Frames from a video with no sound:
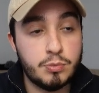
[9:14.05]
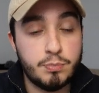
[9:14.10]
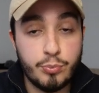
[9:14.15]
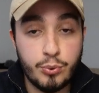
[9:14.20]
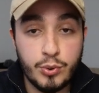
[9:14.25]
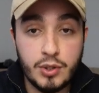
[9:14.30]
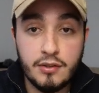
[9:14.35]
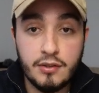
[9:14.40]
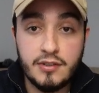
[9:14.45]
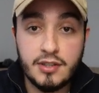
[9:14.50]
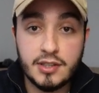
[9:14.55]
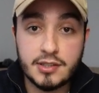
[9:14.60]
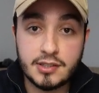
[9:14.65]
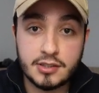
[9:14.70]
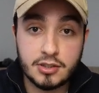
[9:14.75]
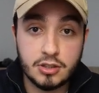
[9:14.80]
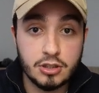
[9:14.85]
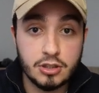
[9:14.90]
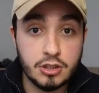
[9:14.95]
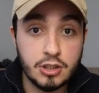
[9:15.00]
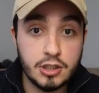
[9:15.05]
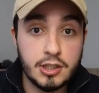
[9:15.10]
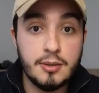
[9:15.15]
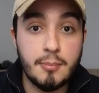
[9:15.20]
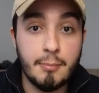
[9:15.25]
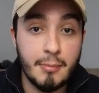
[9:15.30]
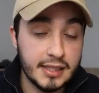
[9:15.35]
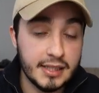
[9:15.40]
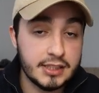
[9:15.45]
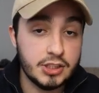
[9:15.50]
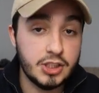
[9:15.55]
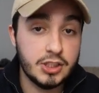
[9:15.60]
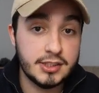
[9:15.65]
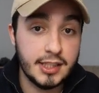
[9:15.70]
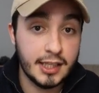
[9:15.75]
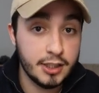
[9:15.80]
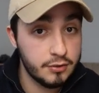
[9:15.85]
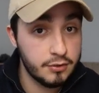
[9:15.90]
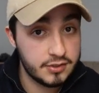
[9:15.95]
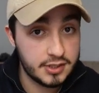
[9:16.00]
previous good messages
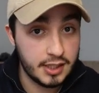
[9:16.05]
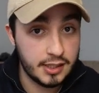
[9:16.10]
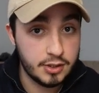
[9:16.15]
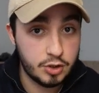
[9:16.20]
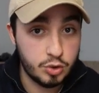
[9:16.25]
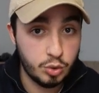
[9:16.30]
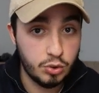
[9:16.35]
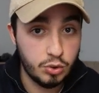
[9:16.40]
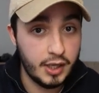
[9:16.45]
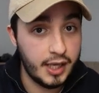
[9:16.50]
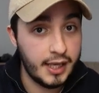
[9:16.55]
that you've sent to